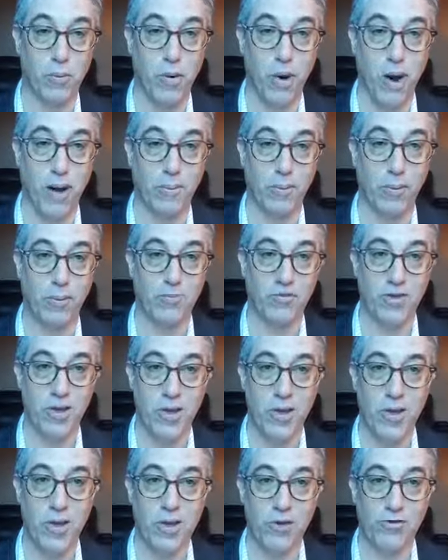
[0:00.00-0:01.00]
problems.
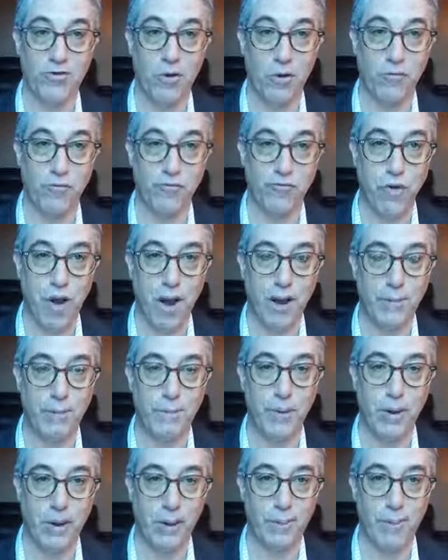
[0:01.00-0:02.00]
So find
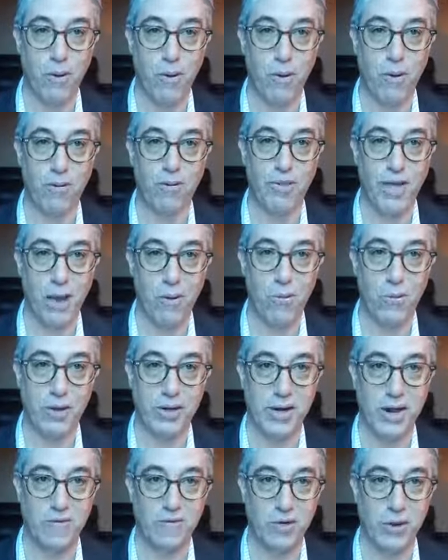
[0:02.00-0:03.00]
people that
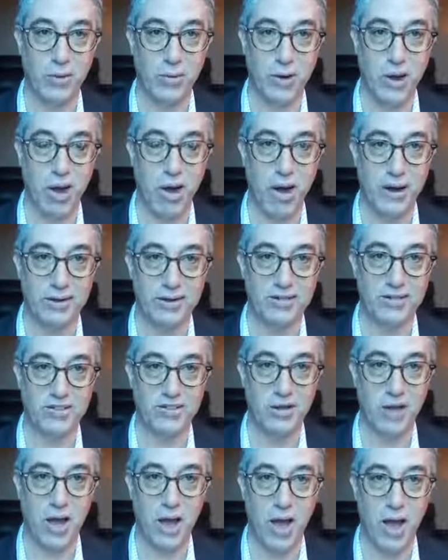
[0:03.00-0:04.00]
would give you an honest
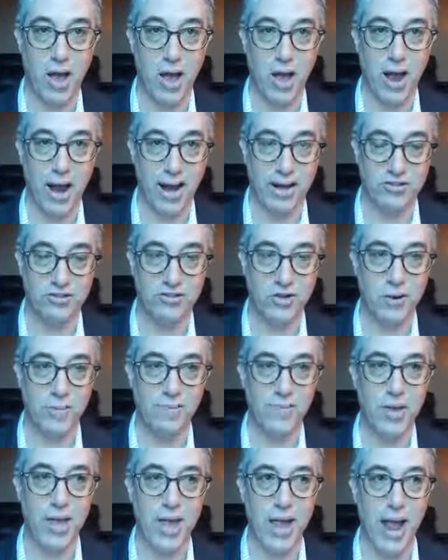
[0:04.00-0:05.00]
uh,
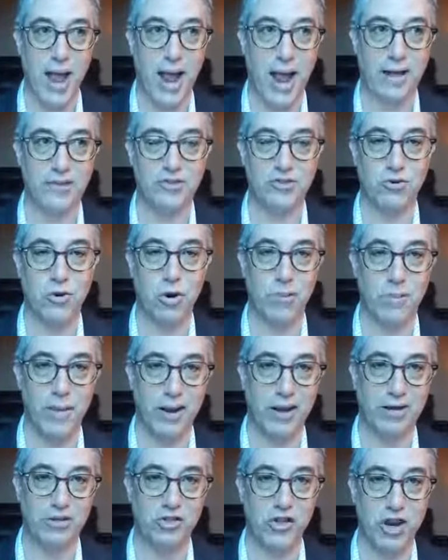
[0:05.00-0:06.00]
answer and start
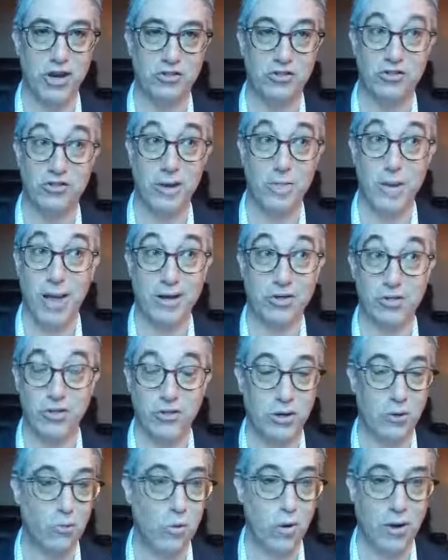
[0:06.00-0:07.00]
making changes. I'm
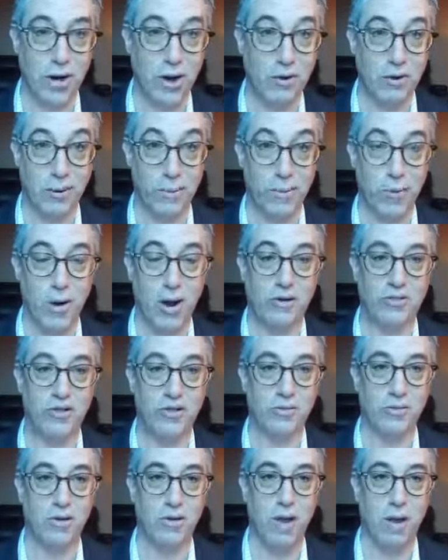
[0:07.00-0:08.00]
actually working on a
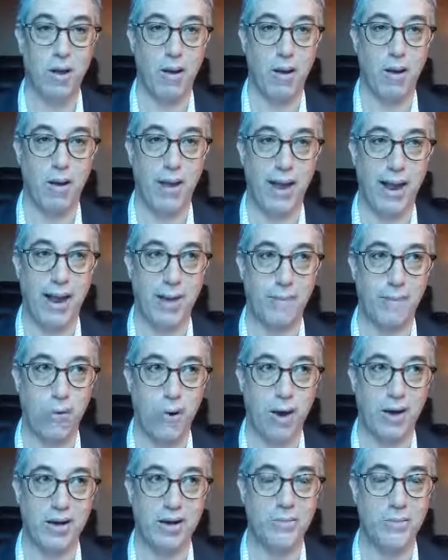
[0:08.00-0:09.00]
project, uh, a
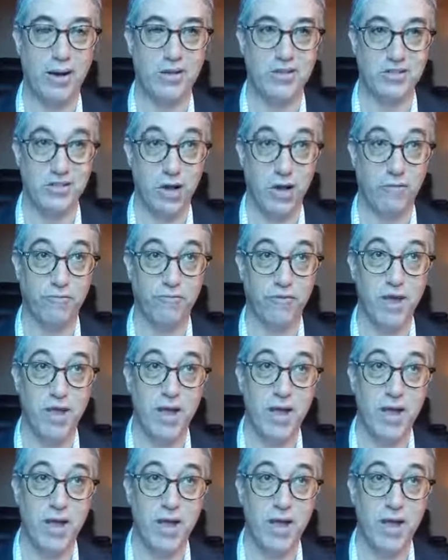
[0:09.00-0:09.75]
product myself,